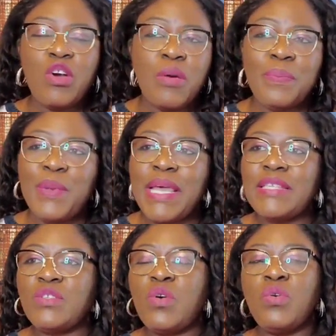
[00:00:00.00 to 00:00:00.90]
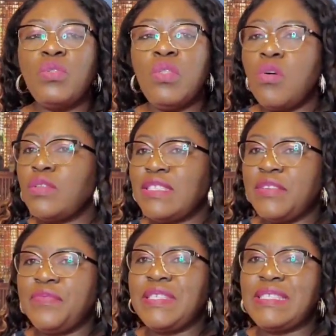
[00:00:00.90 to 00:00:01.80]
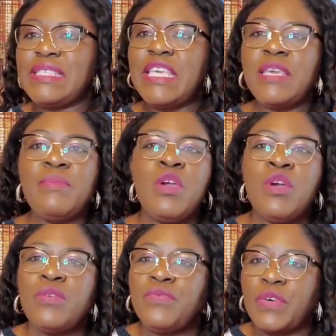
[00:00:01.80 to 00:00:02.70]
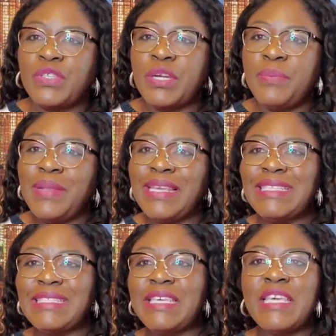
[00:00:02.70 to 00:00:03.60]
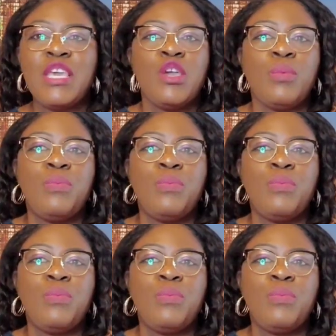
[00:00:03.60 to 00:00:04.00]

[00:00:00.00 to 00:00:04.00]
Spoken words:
complex or low self-esteem, vulnerability.